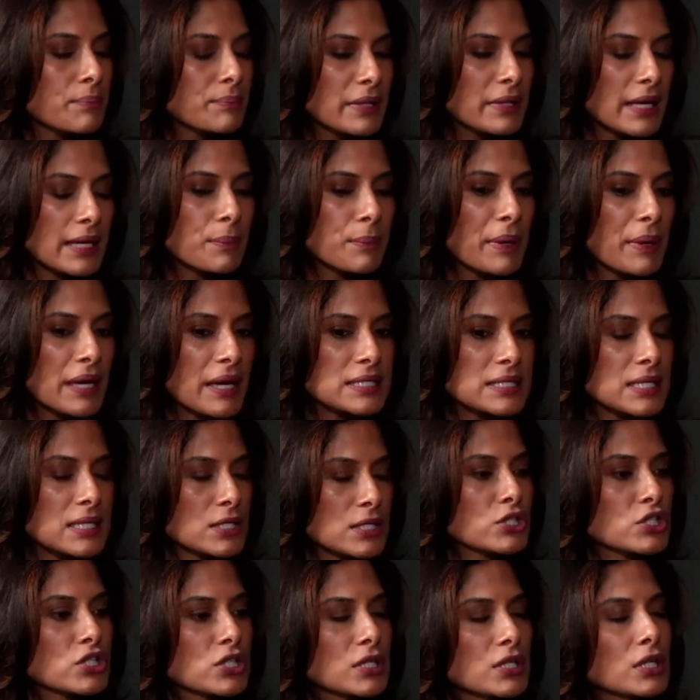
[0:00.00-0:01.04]
like pay
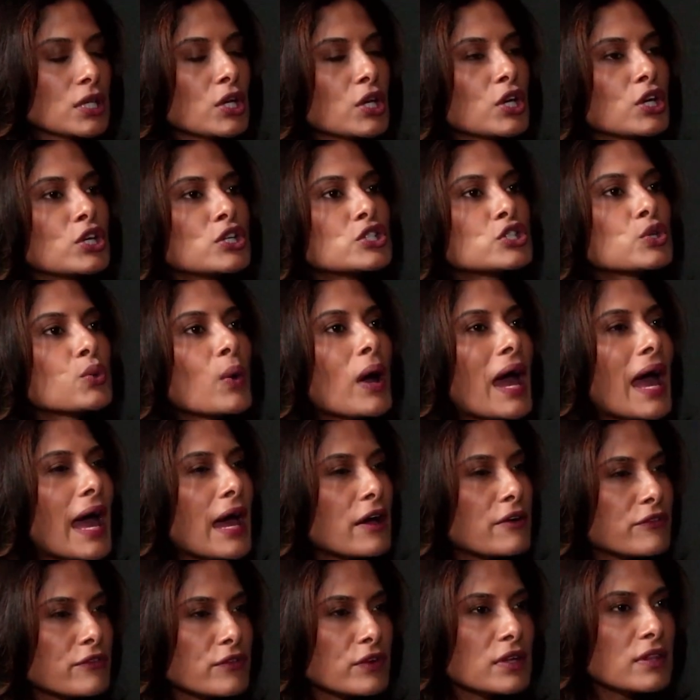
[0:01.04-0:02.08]
attention to
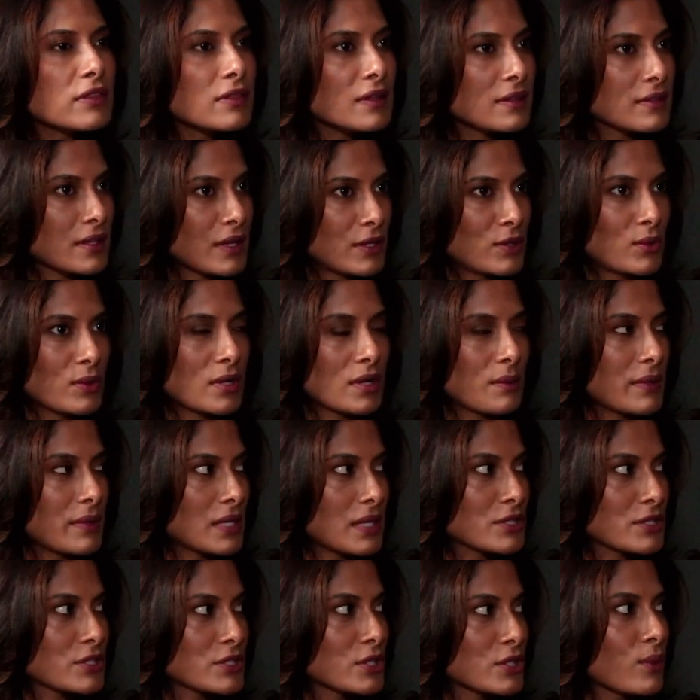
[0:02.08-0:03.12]
everything that you
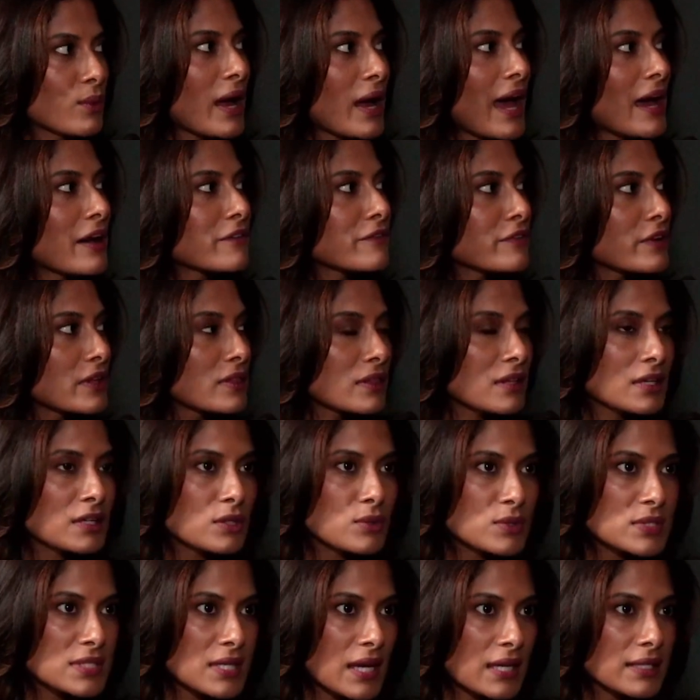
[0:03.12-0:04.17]
committed to, everything
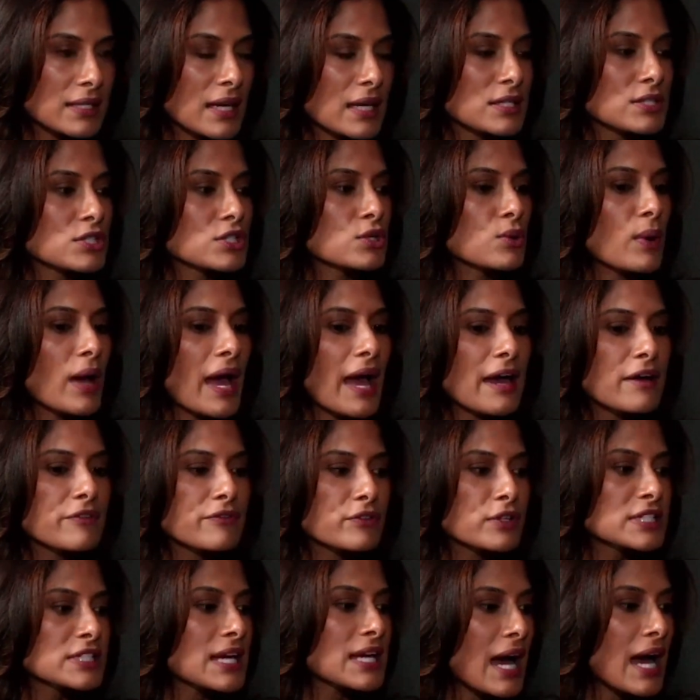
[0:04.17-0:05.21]
you said yes to,
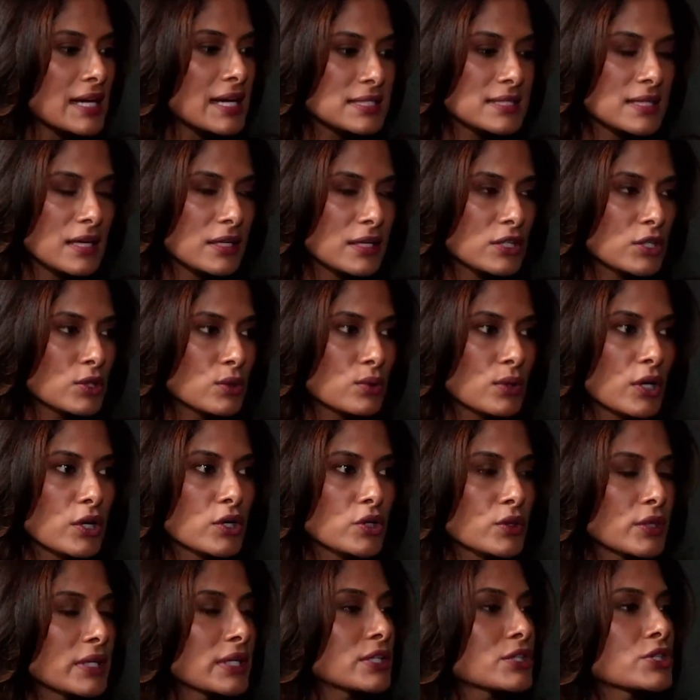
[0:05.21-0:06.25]
every task that you
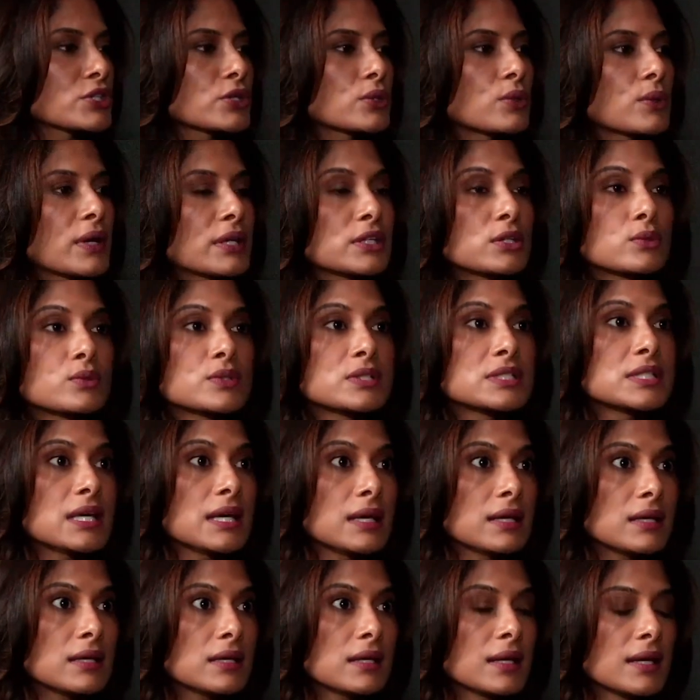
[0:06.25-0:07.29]
agreed to and you
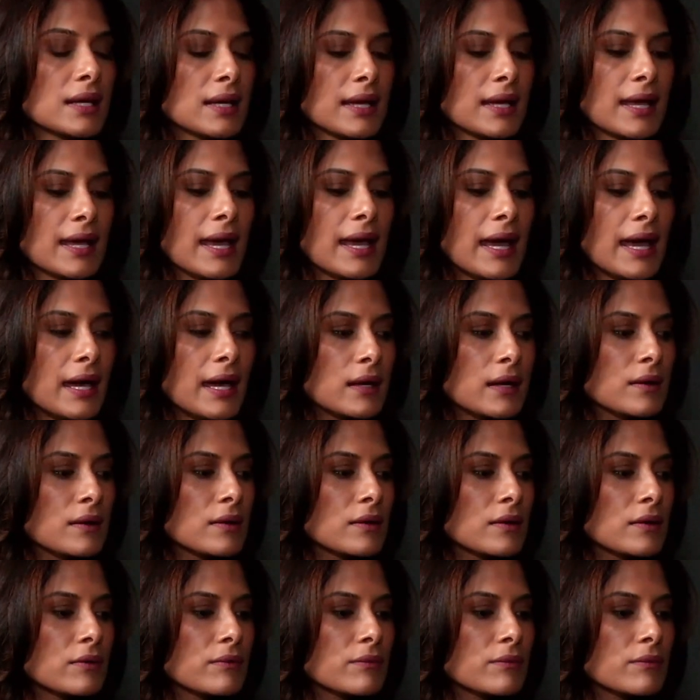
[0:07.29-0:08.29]
did, and